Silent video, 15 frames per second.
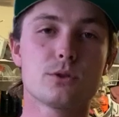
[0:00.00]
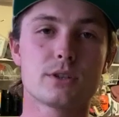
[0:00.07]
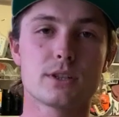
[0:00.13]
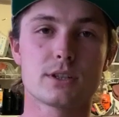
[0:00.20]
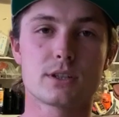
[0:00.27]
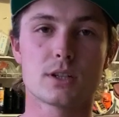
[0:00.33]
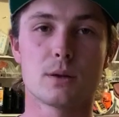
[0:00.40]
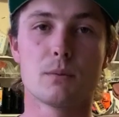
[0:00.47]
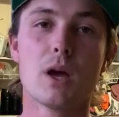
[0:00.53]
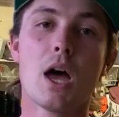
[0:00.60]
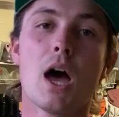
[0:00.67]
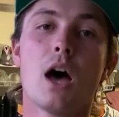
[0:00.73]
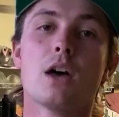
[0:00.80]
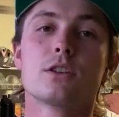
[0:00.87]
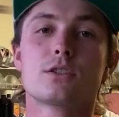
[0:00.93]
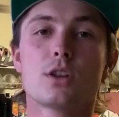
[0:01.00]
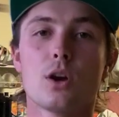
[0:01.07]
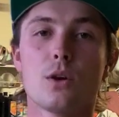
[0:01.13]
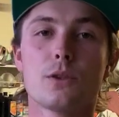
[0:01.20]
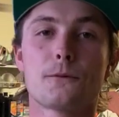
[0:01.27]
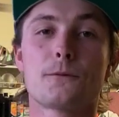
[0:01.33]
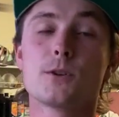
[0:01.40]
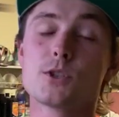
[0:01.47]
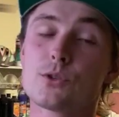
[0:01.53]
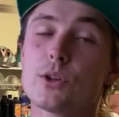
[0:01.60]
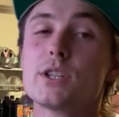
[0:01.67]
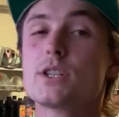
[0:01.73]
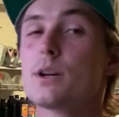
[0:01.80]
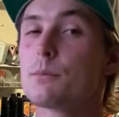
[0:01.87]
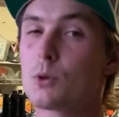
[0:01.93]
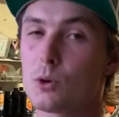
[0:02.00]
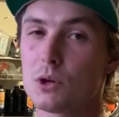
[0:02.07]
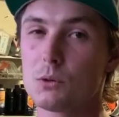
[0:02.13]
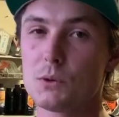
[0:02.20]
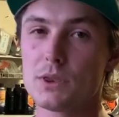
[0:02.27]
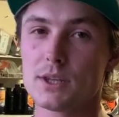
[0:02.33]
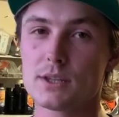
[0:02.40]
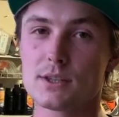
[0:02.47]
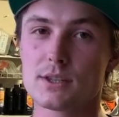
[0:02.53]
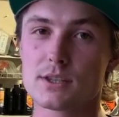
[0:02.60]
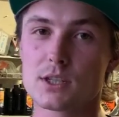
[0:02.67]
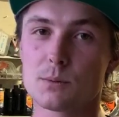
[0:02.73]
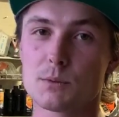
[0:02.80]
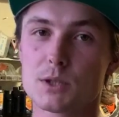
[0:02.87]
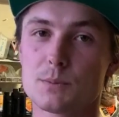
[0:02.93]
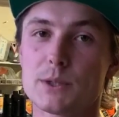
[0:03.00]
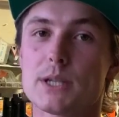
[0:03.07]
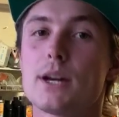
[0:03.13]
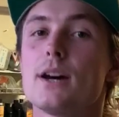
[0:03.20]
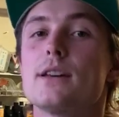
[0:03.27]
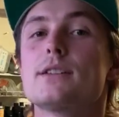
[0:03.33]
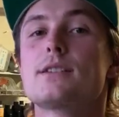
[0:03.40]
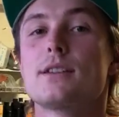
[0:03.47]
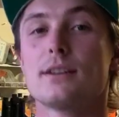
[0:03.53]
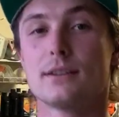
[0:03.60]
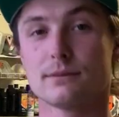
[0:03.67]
system. So the first reason I'm going with this system is because